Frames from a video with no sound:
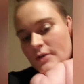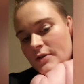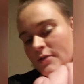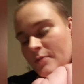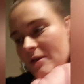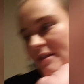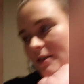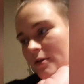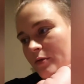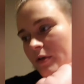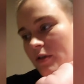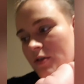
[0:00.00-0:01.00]
So basically
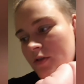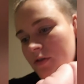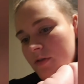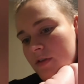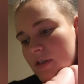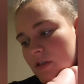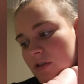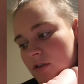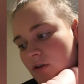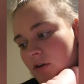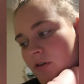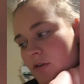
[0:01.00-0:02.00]
what I do is I just
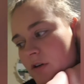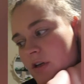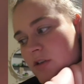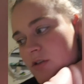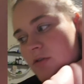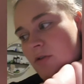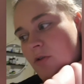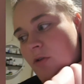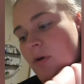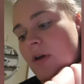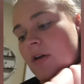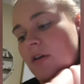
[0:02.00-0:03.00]
go and do a
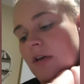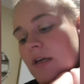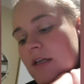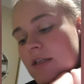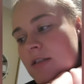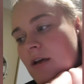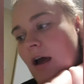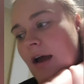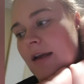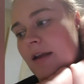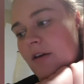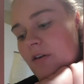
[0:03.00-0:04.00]
quick
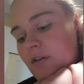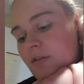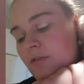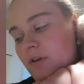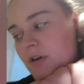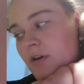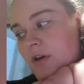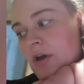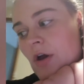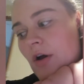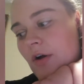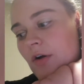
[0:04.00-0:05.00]
tidy over
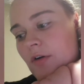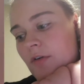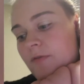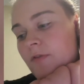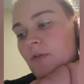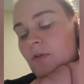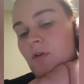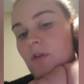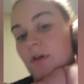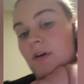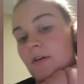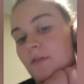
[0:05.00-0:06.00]
of
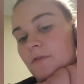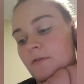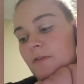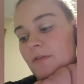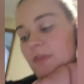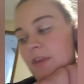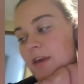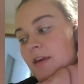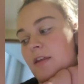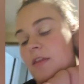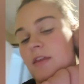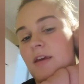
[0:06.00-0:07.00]
all of
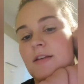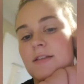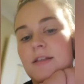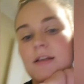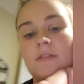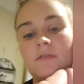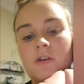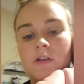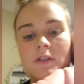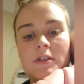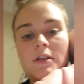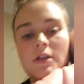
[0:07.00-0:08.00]
the things that I've
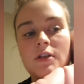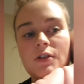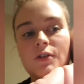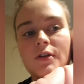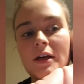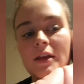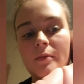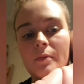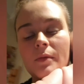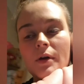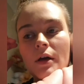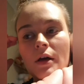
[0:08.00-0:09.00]
used to get
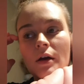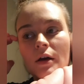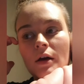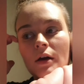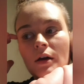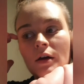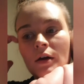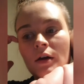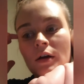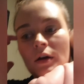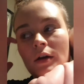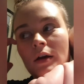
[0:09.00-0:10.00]
them
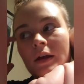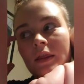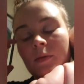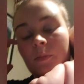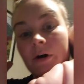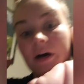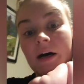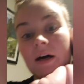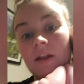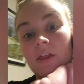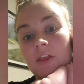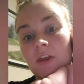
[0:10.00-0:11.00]
in the
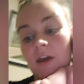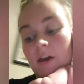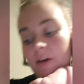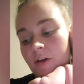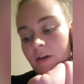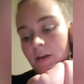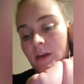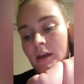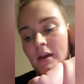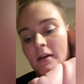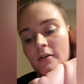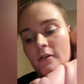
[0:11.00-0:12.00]
bath
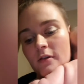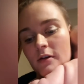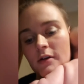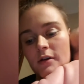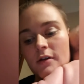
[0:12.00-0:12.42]
and